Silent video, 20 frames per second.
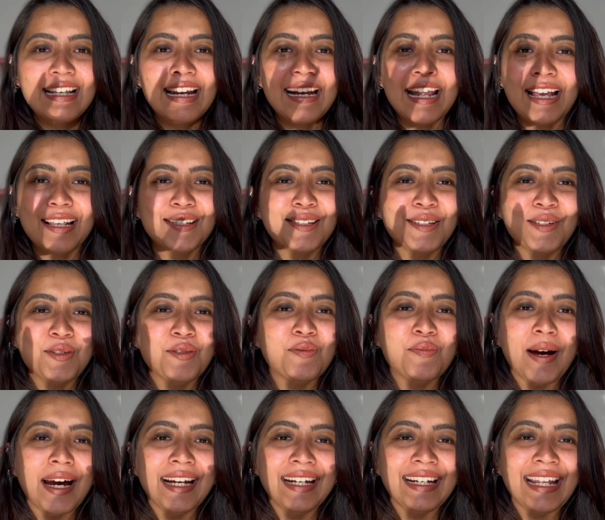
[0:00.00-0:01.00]
and as you
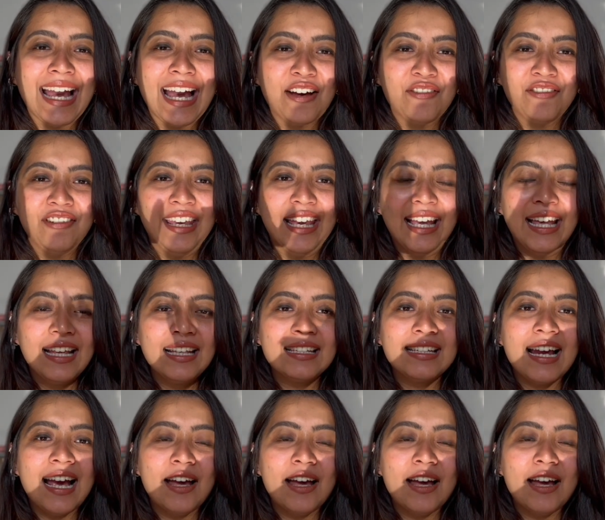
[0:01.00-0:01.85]
might have guessed,